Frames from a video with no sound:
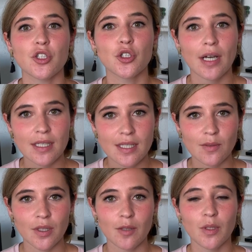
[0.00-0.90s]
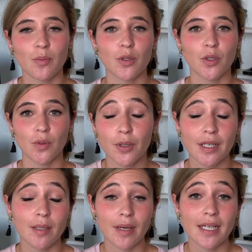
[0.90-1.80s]
a trust with the people who were
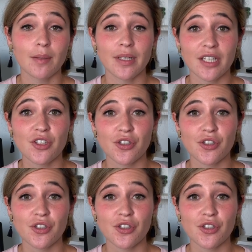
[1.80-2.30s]
in my immediate